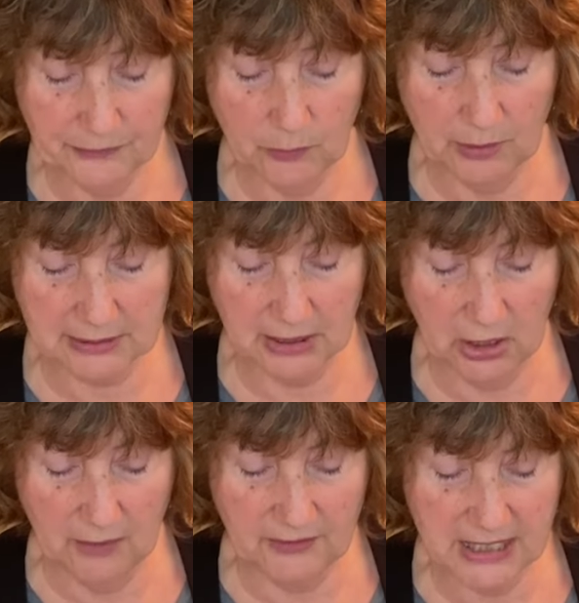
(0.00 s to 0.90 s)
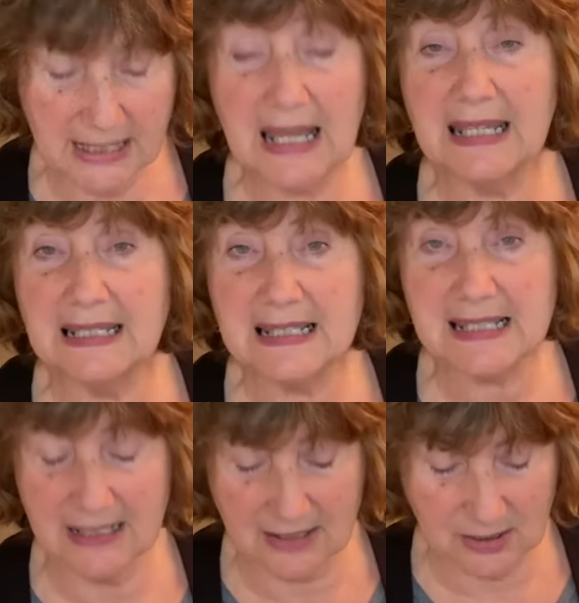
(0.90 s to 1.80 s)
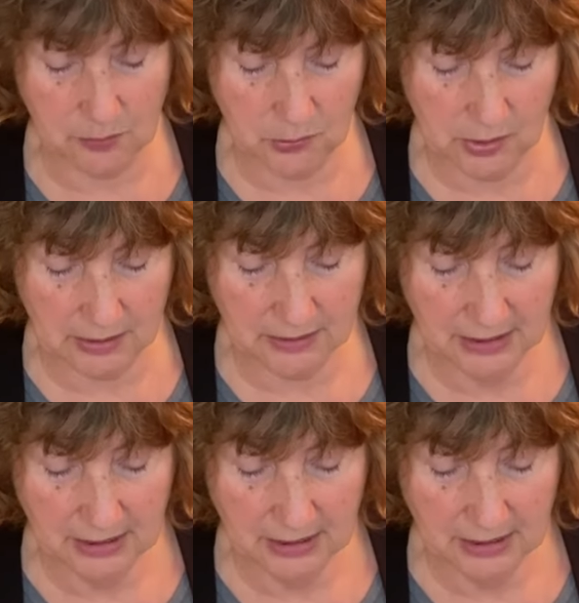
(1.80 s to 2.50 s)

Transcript: with loving guidance and support.